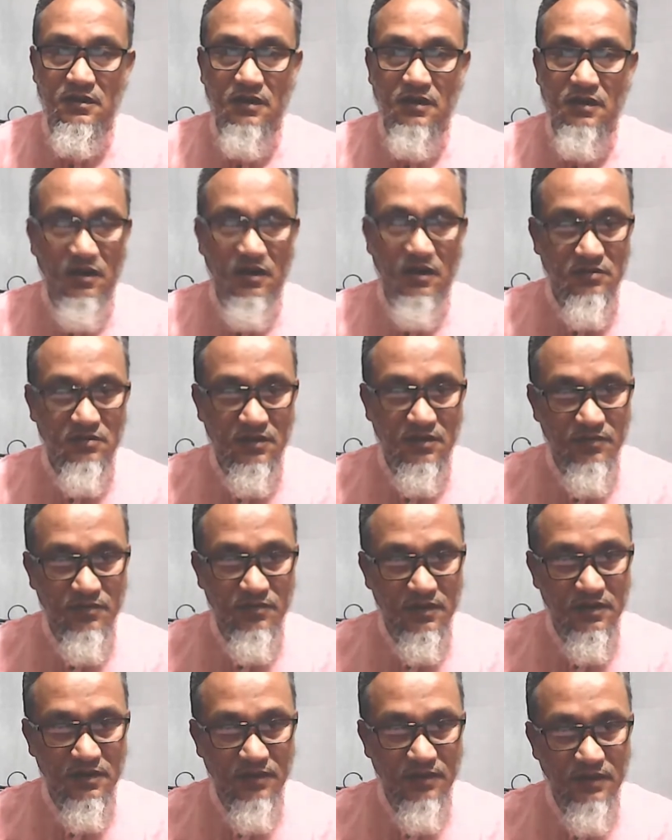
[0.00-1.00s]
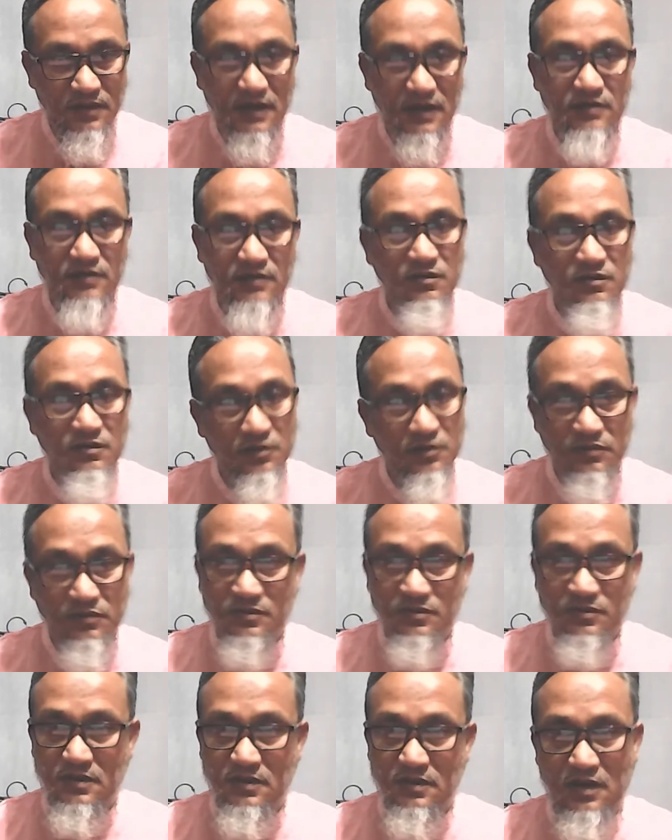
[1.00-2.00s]
Countable noun are
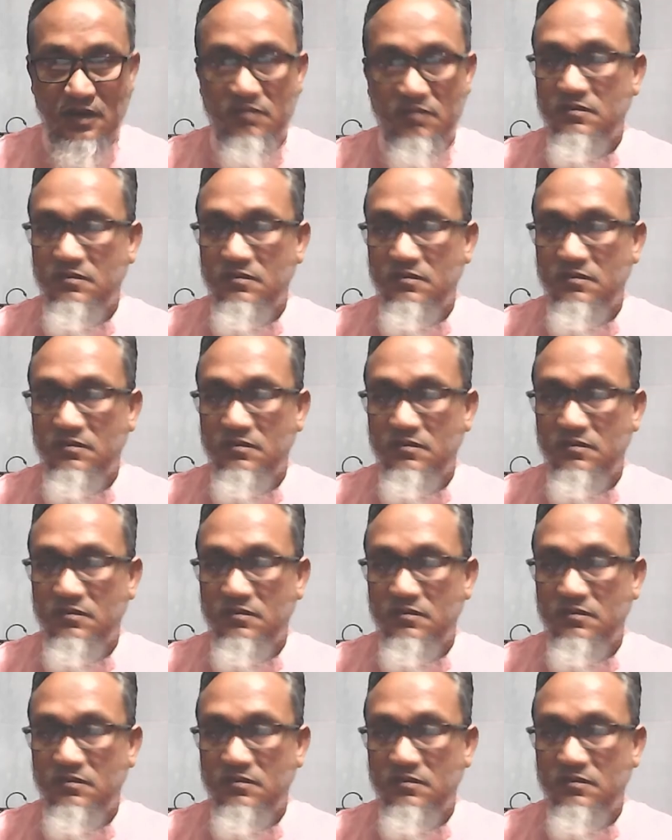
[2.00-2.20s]
those nouns